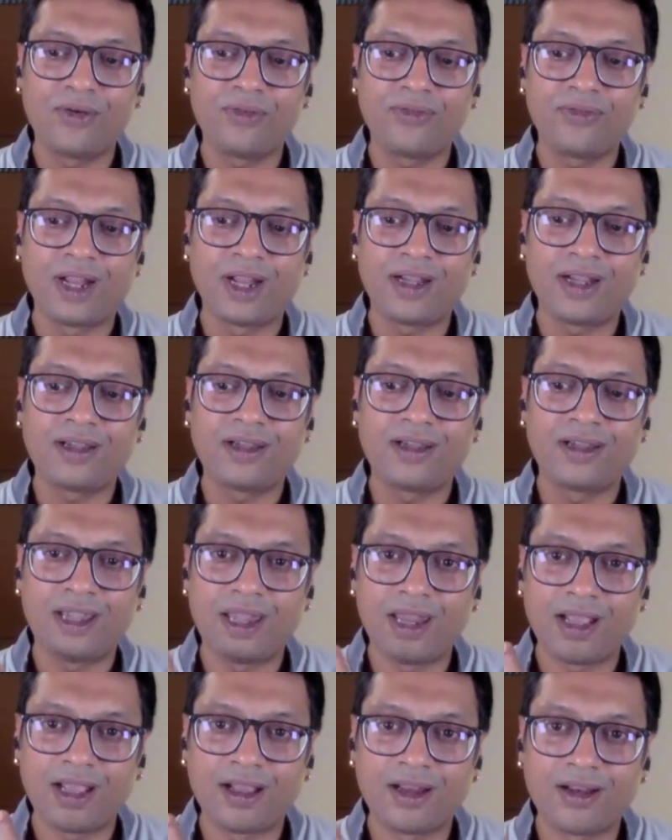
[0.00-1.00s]
of get
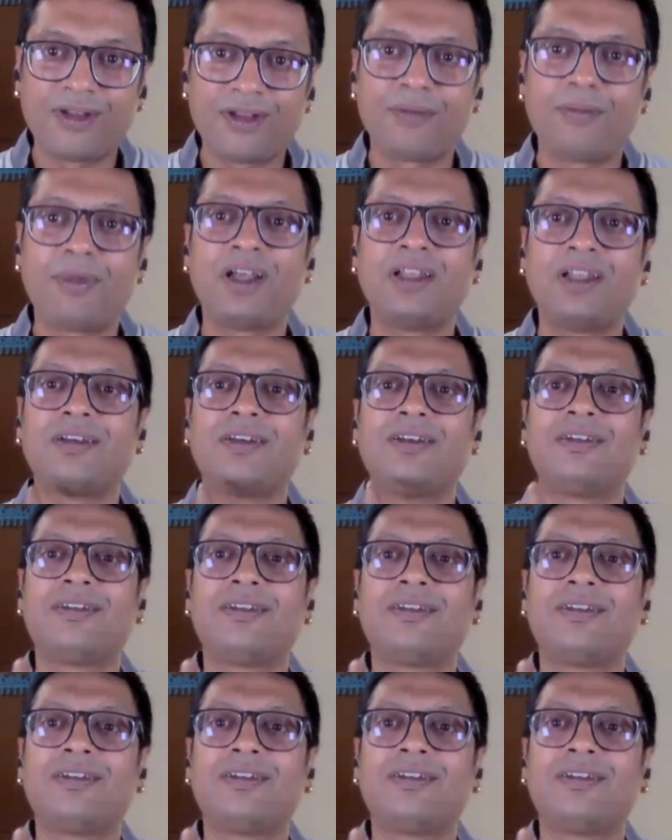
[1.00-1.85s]
taken away by the